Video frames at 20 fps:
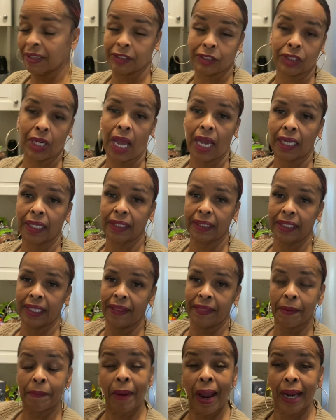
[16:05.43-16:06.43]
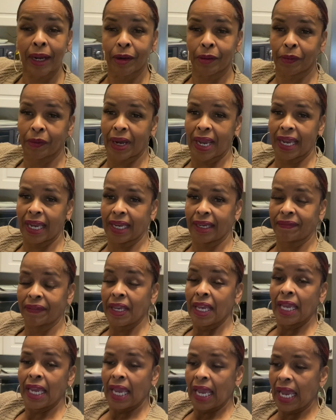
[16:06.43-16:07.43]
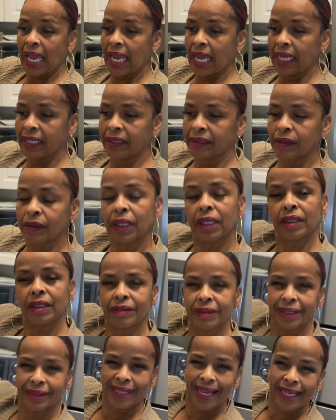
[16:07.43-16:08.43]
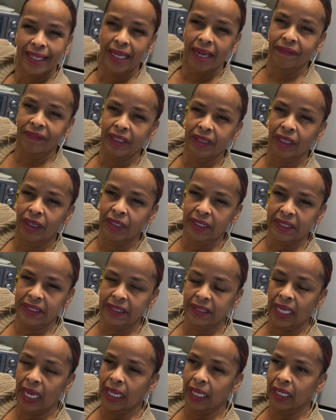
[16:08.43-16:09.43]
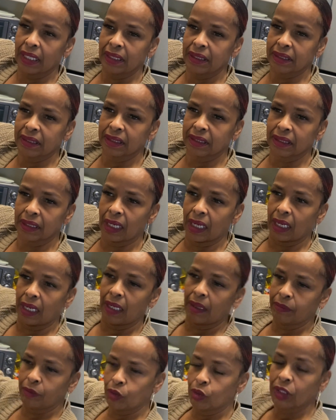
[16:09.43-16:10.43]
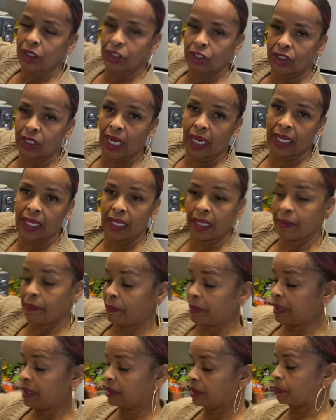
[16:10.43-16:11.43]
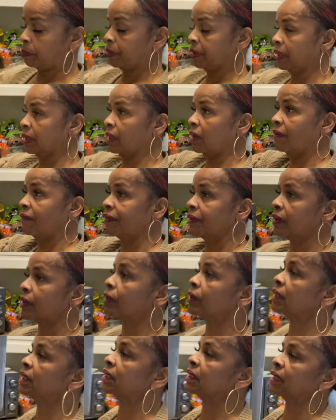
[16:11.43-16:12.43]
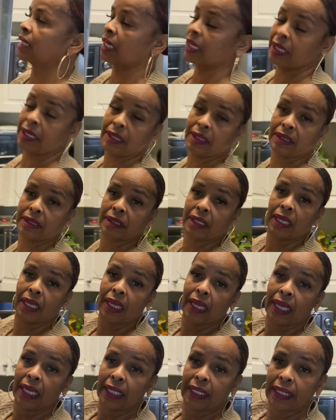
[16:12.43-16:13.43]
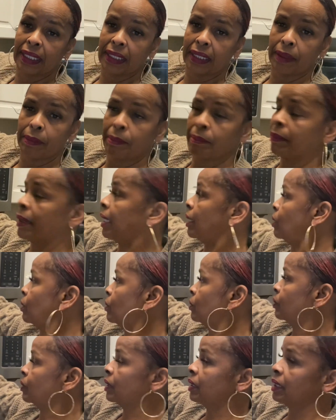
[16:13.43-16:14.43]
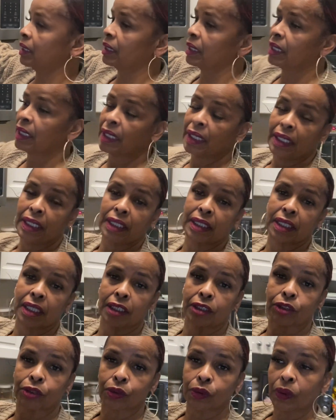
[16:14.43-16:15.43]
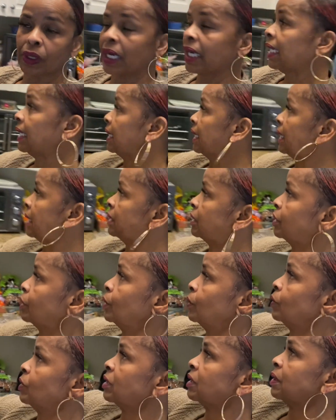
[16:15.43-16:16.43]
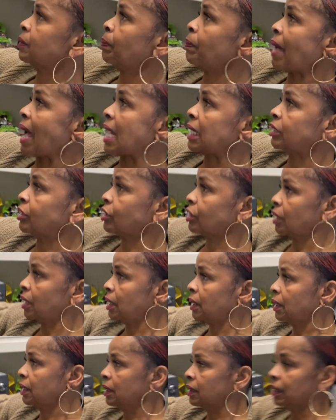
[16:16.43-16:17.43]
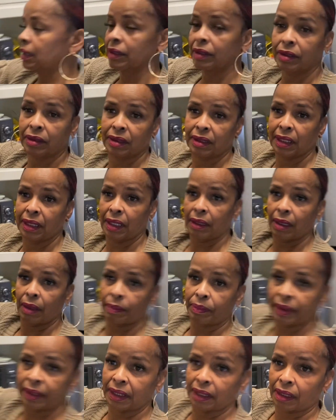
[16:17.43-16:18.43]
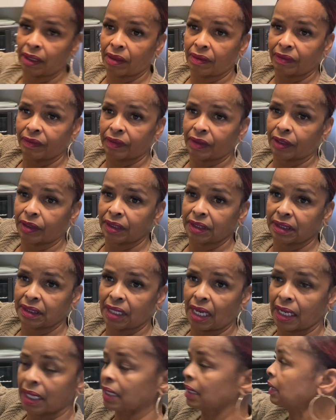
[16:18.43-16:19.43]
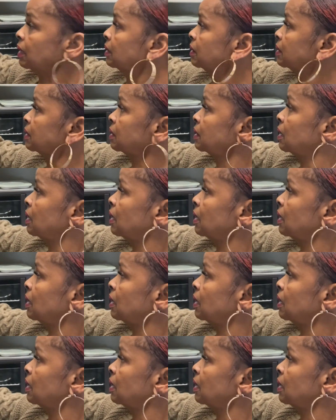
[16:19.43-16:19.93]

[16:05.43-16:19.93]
chocolate in the microwave, and like every 30 seconds, you can check it, but put it on for 30 seconds, let it melt. Get you a little spatula. See, put it on 30 seconds.